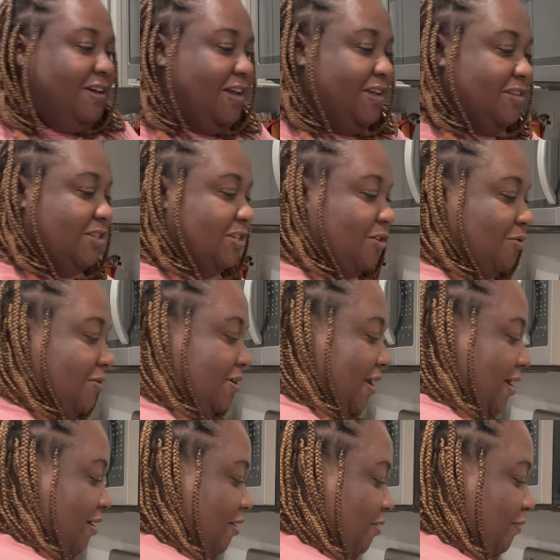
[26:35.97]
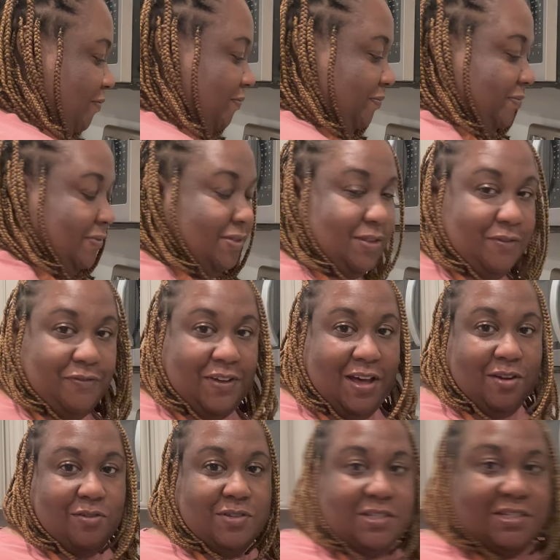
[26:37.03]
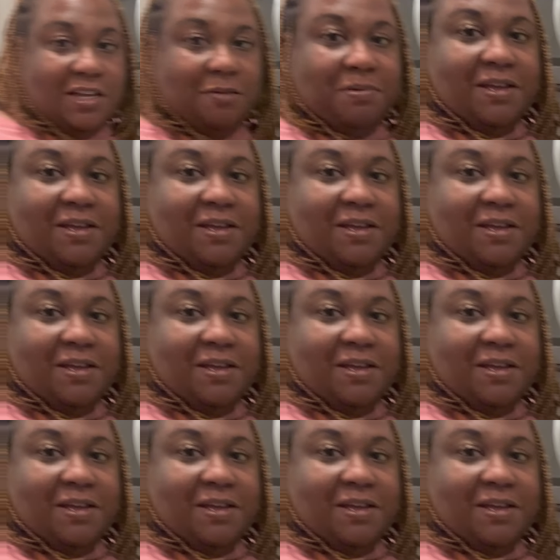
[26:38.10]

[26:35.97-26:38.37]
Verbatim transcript: And so now the final step,